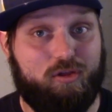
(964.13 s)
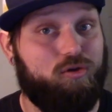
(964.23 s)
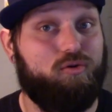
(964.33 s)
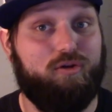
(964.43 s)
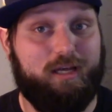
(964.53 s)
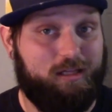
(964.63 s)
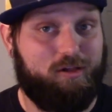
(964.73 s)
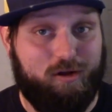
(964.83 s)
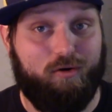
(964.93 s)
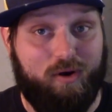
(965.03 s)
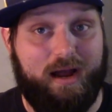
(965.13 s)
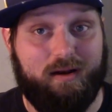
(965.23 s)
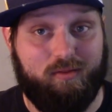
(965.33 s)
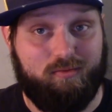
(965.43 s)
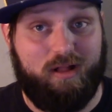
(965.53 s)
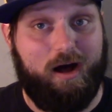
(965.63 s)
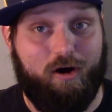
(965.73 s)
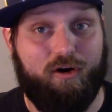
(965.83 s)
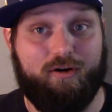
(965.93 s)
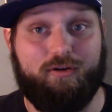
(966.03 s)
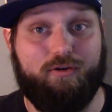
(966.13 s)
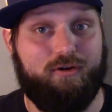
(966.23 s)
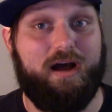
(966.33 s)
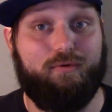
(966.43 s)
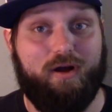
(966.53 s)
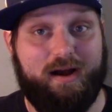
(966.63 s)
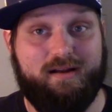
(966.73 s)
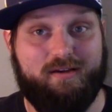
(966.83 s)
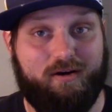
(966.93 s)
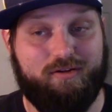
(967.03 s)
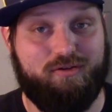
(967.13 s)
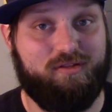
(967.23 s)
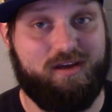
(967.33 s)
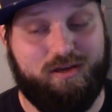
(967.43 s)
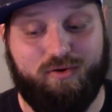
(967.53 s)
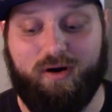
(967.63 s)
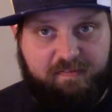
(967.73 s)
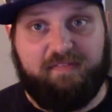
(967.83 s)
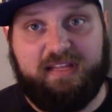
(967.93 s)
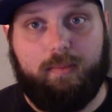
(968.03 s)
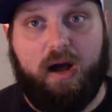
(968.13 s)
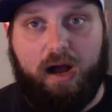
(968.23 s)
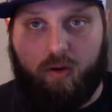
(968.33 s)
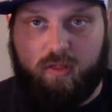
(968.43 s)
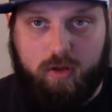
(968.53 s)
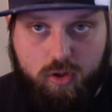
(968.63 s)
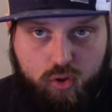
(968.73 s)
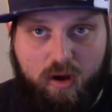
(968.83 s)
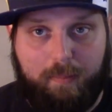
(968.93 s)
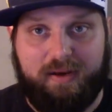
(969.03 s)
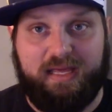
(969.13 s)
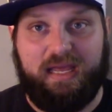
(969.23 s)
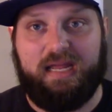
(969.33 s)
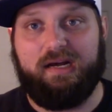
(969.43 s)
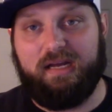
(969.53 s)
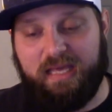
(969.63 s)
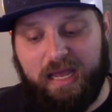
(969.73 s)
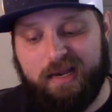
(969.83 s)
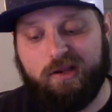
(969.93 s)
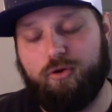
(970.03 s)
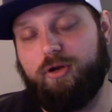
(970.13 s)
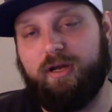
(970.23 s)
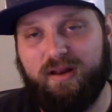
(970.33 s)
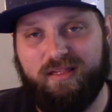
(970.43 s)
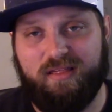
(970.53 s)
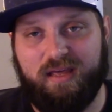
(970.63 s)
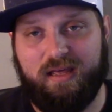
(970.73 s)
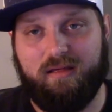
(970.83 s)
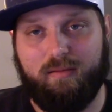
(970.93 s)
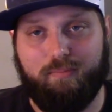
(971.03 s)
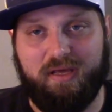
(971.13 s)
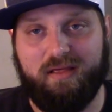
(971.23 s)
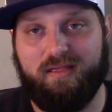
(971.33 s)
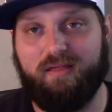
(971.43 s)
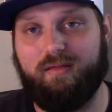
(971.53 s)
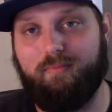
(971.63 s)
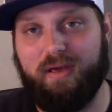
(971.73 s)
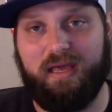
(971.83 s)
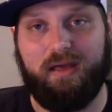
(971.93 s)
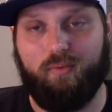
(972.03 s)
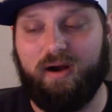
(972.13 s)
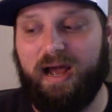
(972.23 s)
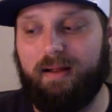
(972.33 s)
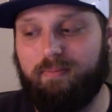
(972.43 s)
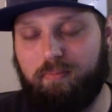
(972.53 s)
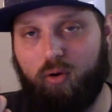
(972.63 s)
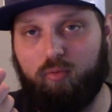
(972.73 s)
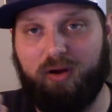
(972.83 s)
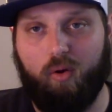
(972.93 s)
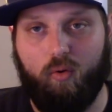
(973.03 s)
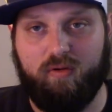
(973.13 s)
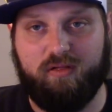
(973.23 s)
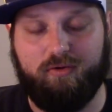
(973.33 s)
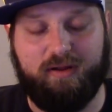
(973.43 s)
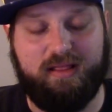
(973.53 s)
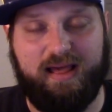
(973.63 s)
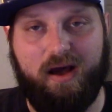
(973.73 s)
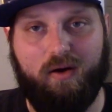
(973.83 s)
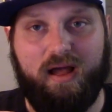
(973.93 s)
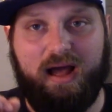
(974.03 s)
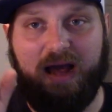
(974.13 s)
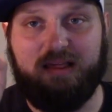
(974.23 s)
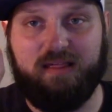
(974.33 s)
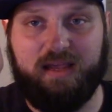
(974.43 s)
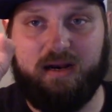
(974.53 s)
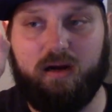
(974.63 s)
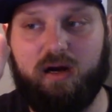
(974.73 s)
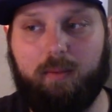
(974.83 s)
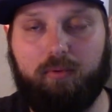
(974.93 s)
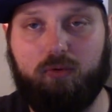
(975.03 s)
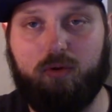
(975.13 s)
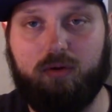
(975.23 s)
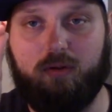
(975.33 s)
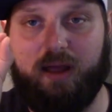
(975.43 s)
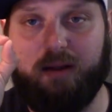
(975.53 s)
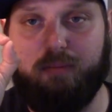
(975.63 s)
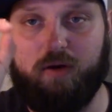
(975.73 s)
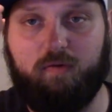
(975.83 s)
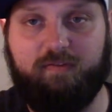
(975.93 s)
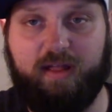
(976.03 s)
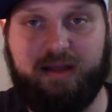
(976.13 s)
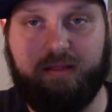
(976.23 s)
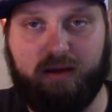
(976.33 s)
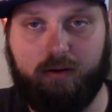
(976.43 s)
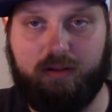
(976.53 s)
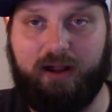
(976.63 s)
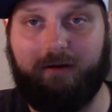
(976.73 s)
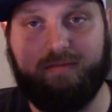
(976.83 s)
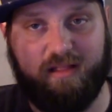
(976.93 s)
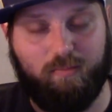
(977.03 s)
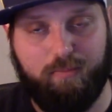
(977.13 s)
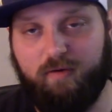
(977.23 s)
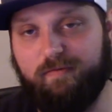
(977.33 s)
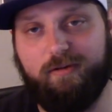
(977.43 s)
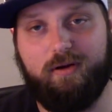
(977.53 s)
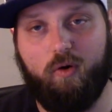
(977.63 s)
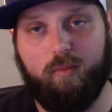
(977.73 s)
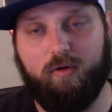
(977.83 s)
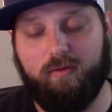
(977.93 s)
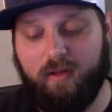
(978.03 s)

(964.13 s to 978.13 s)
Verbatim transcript: you need to start riding a lot harder. You're not riding as hard as you think you are. 50 miles, drop it again. Again, you're gonna see some pieces. Me, when I pulled my oil screens out, I seen a couple little like metal flakes here and there. That's perfectly normal.